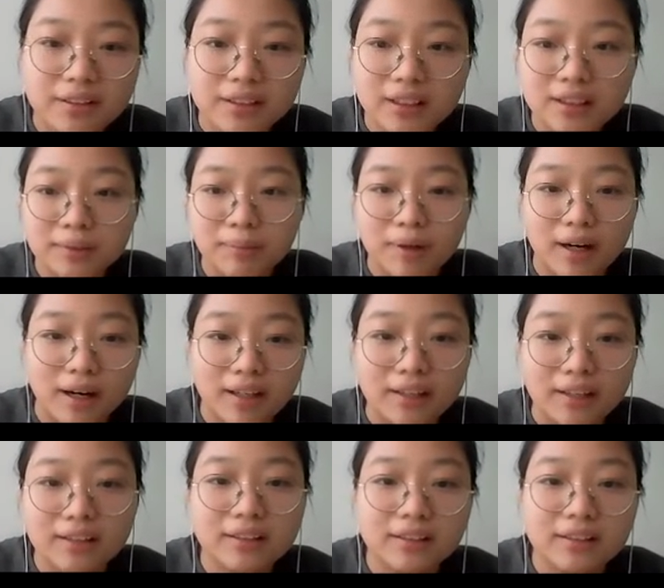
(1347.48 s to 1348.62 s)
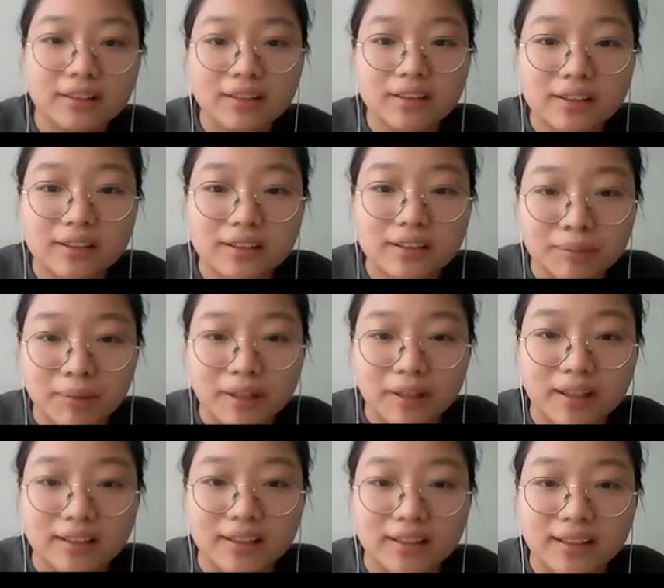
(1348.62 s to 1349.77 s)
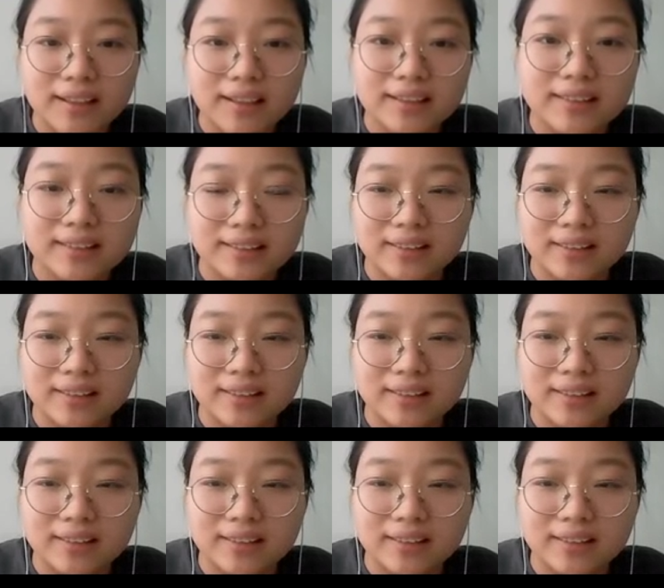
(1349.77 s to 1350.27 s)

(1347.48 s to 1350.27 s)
this part is